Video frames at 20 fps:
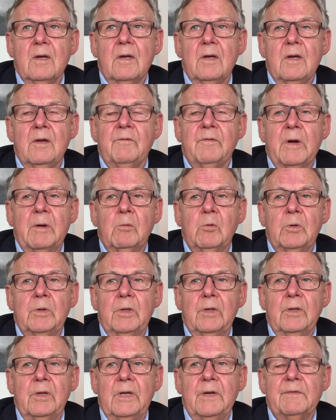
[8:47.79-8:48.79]
If I would
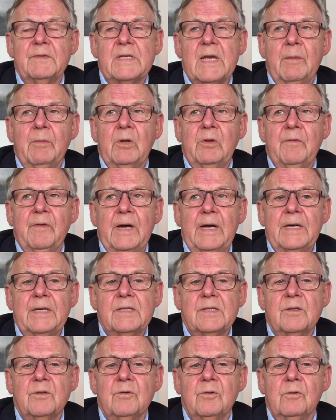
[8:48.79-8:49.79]
give some
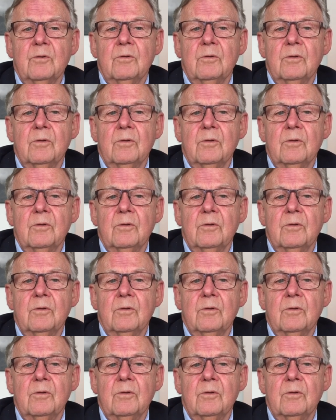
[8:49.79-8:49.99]
advice to